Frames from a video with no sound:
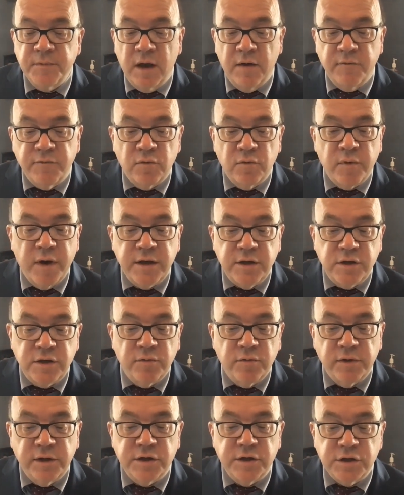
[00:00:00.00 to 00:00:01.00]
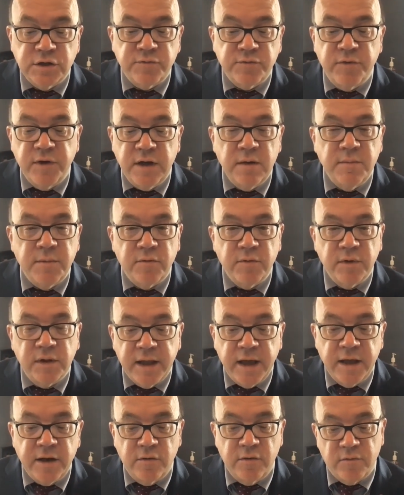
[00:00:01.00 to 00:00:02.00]
of the right to religious freedom and
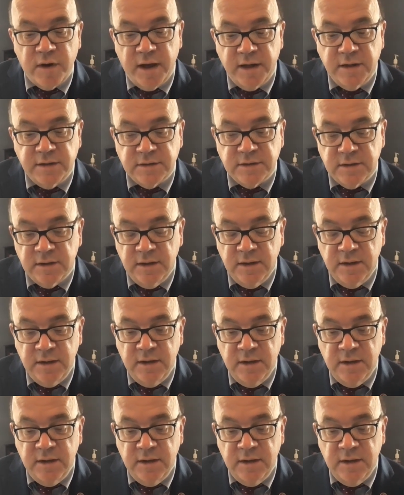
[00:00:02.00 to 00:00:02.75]
related rights.